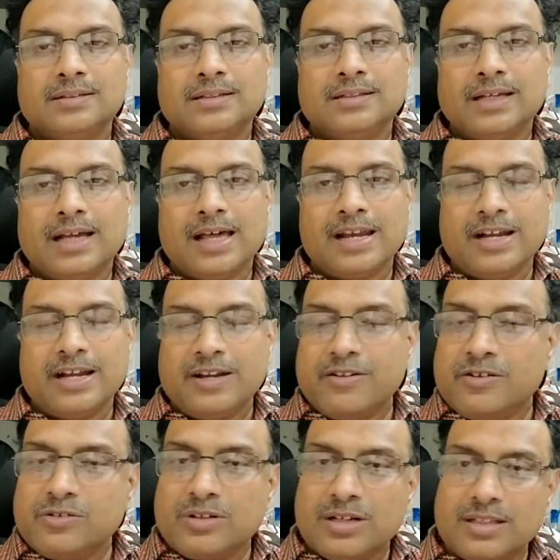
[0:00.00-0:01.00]
an
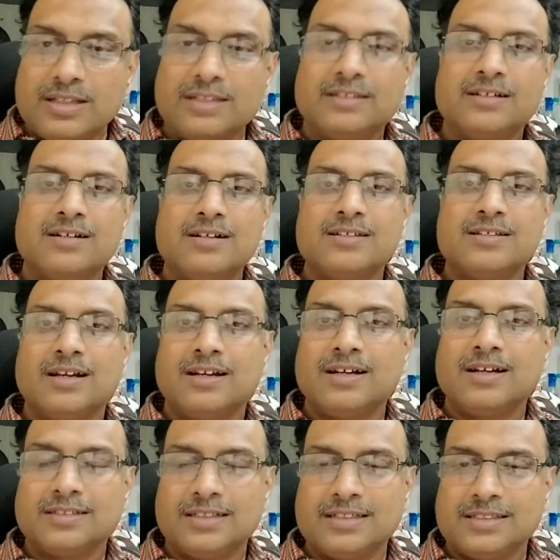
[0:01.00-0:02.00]
individual in the third
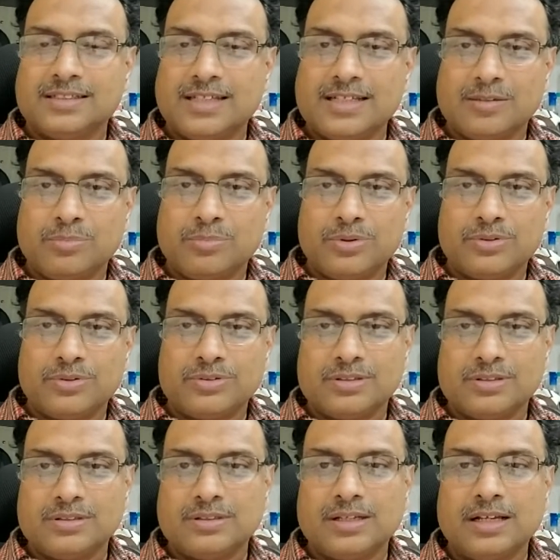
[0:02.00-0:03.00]
generation, say
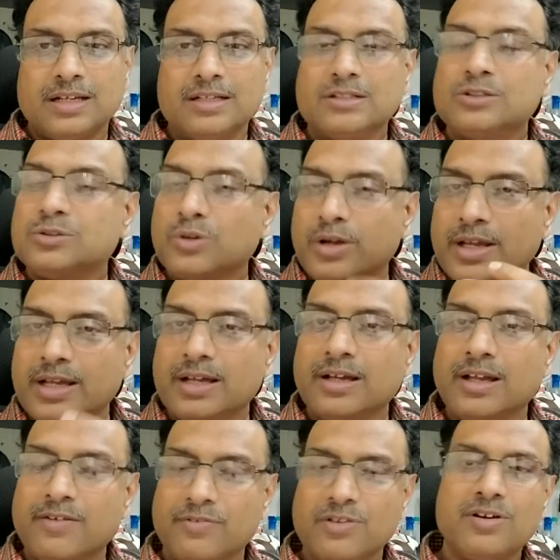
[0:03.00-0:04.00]
suppose, is showing
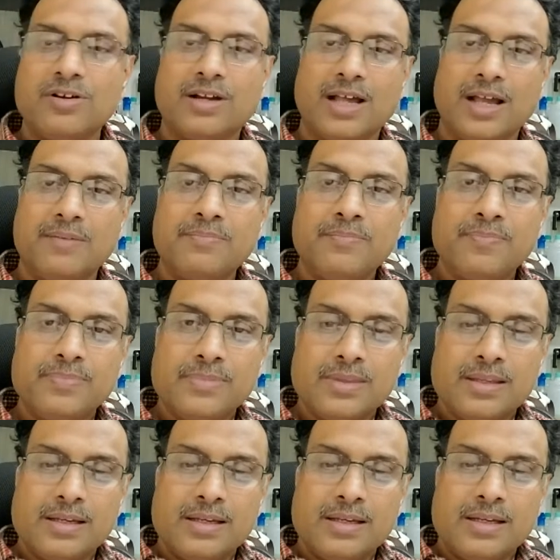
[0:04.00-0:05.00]
a phenotype,
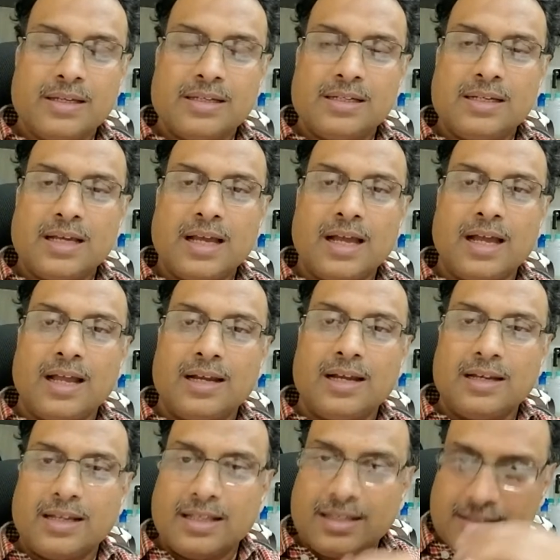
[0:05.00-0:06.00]

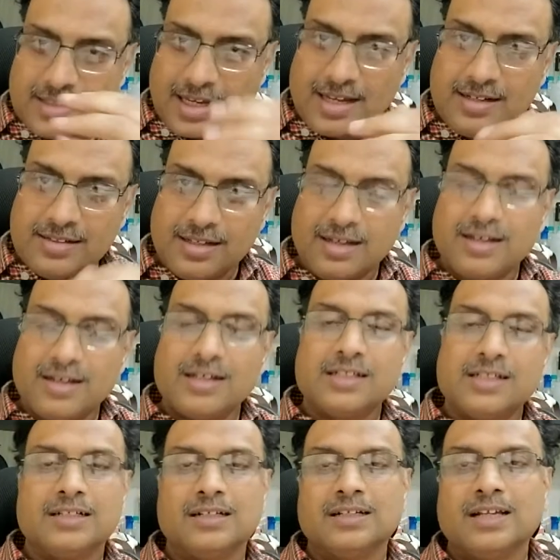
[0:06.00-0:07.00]
and in the second
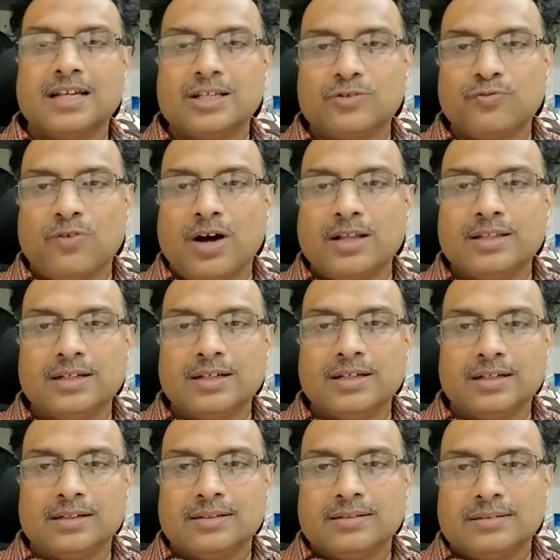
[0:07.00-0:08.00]
generation, his father
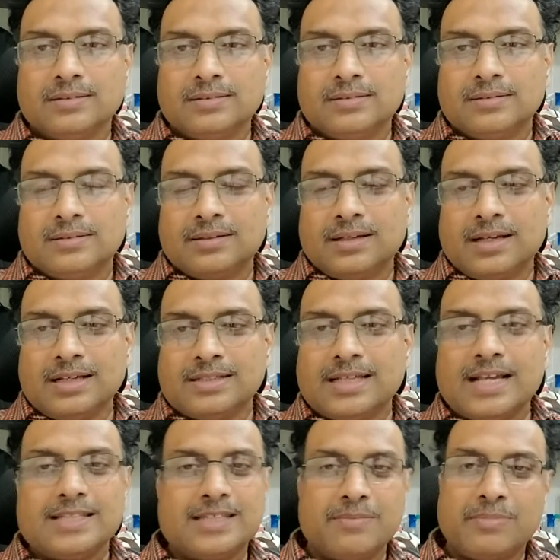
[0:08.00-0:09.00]
is
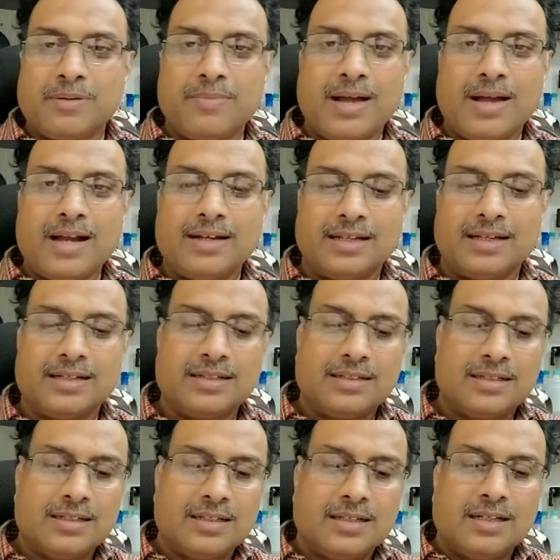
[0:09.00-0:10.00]
asymptomatic.
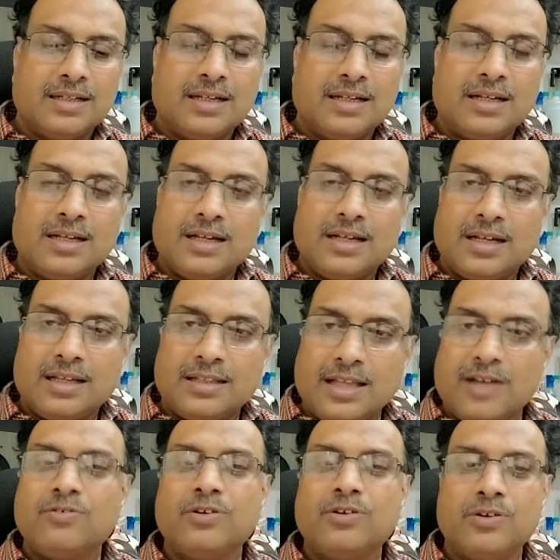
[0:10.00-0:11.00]

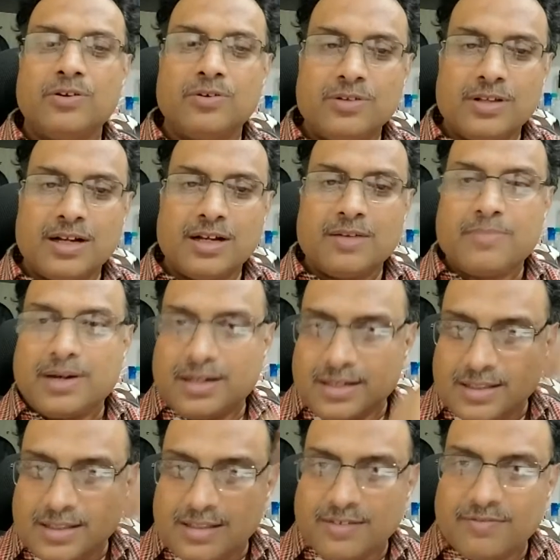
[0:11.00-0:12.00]
Therefore, you know that, but
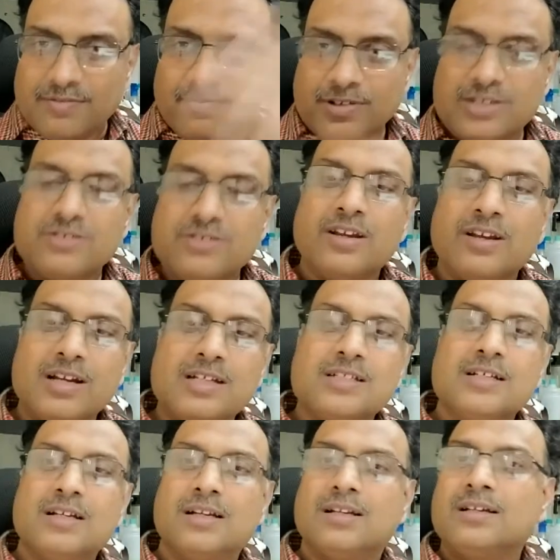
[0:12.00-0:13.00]
in the first
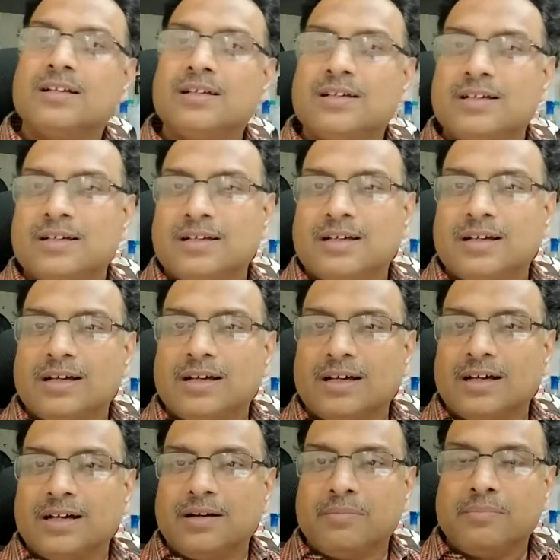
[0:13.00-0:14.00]
generation,
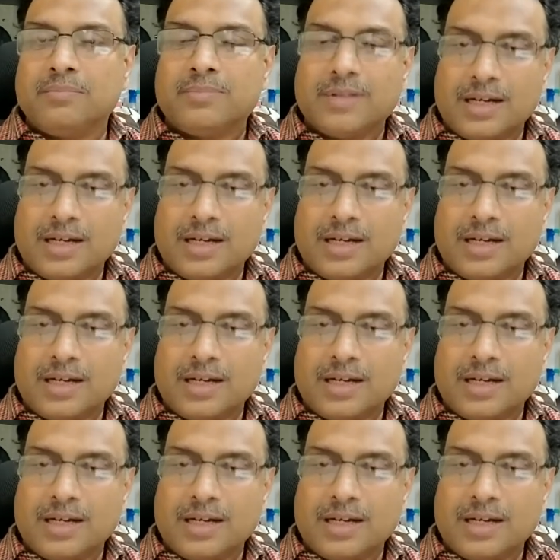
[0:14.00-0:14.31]
that